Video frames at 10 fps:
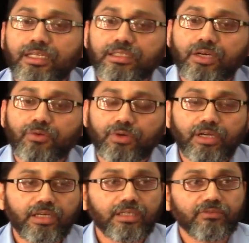The
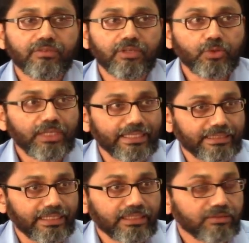Quran, when we look at
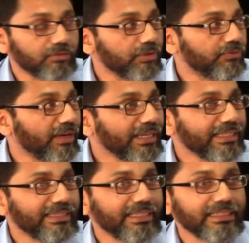that, we
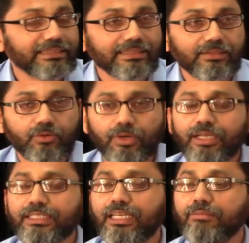find that the
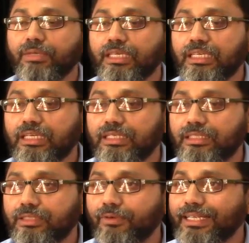Quran can be
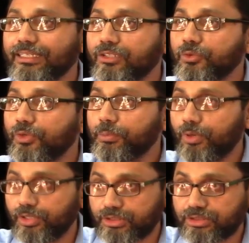divided into three
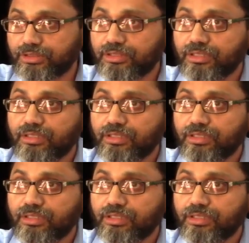parts.